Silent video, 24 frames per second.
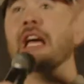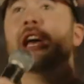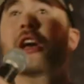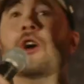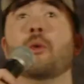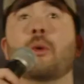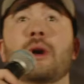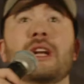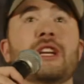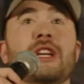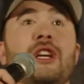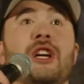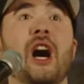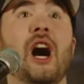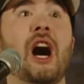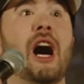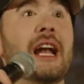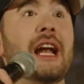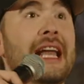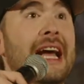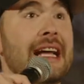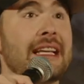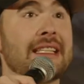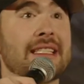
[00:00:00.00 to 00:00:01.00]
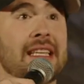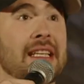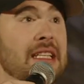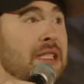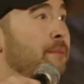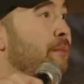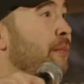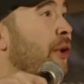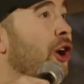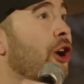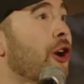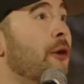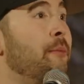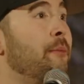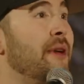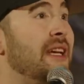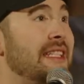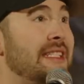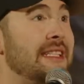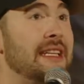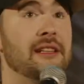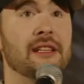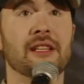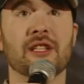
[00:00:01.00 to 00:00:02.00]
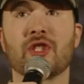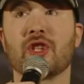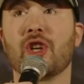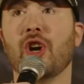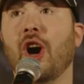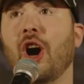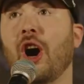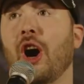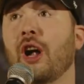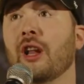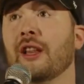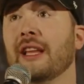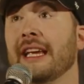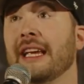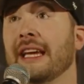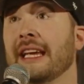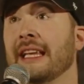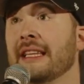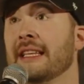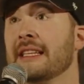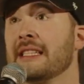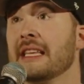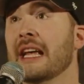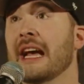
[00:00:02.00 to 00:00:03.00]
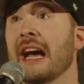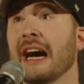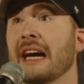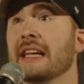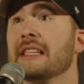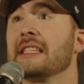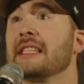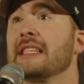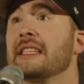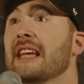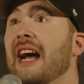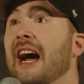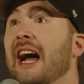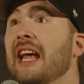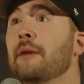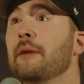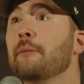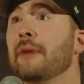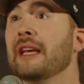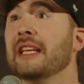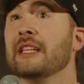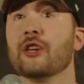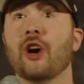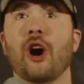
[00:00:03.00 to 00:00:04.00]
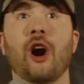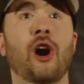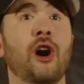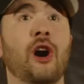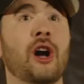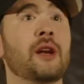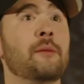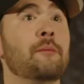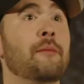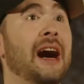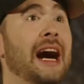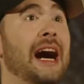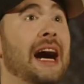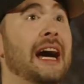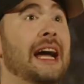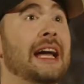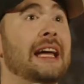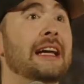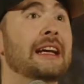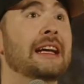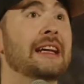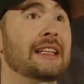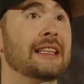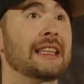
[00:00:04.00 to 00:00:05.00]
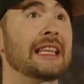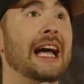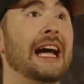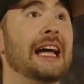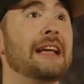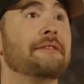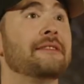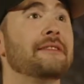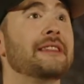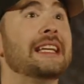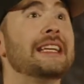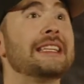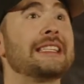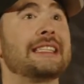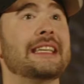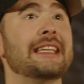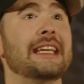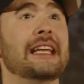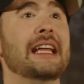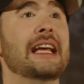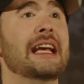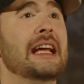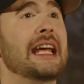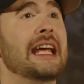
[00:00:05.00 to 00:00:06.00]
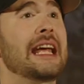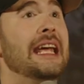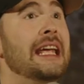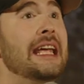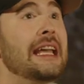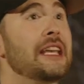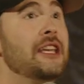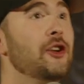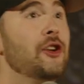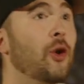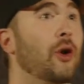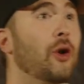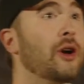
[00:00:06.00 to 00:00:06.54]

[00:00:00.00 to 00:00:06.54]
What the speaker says: when God has this purpose and this calling and this assignment on my life? Listen, in your